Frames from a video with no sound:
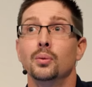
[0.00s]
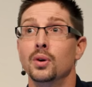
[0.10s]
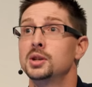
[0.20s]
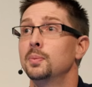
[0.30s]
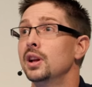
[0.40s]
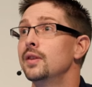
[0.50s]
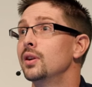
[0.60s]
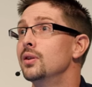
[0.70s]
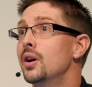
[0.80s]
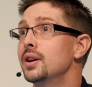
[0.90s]
which, believe it
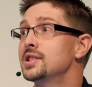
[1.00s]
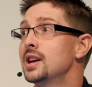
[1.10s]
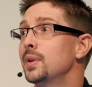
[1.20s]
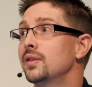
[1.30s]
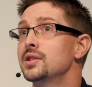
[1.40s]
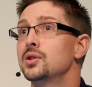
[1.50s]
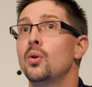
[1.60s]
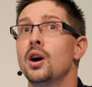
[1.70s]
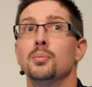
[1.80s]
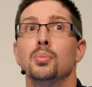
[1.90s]
or not, is something that is
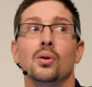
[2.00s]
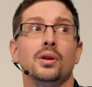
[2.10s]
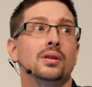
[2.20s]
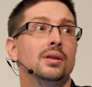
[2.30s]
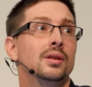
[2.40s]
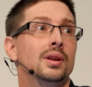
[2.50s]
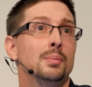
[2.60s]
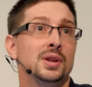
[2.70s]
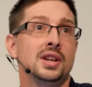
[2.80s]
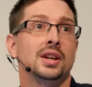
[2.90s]
quite important,
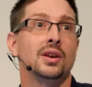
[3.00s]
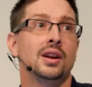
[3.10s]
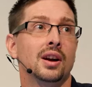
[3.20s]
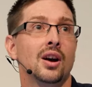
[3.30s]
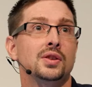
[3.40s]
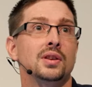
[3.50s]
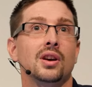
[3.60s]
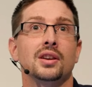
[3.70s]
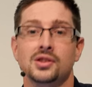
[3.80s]
particularly in a country like